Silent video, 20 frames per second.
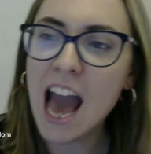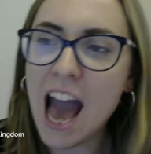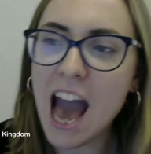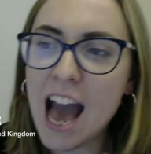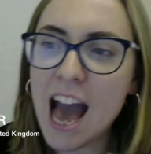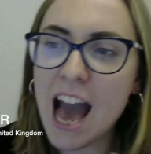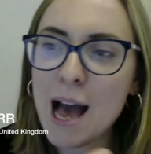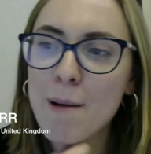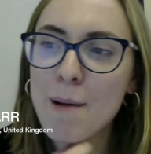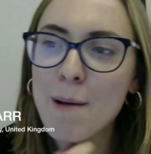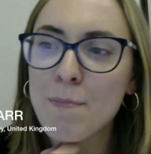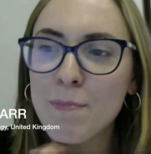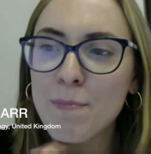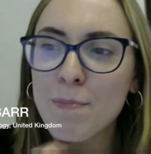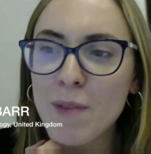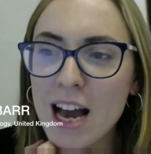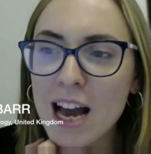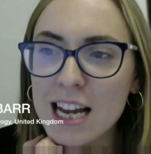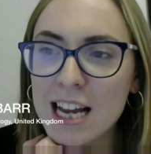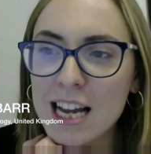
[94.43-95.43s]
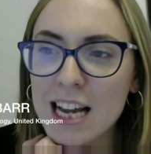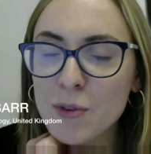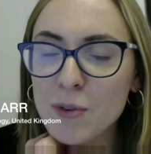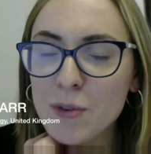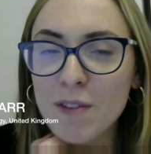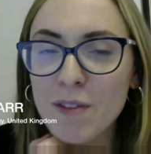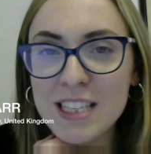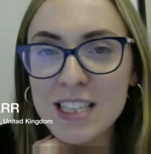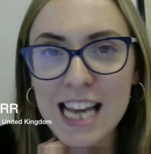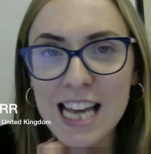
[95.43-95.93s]
And so
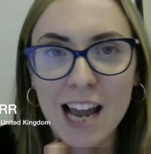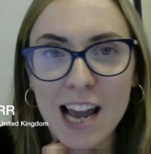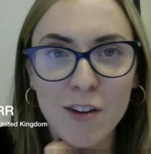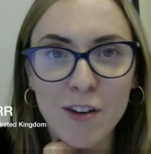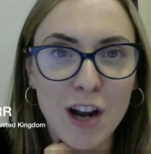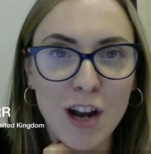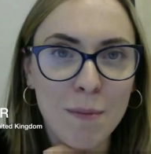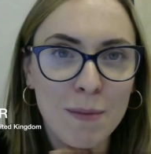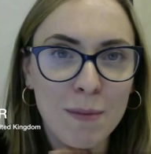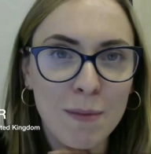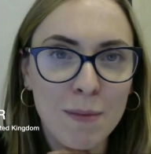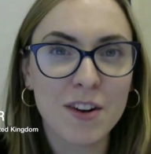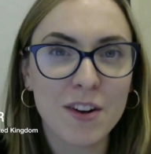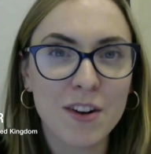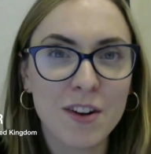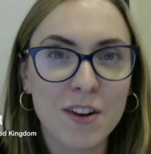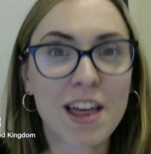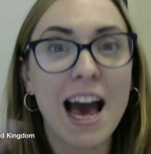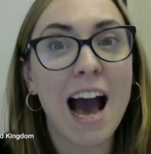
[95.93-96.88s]
obviously I grew up in sort of the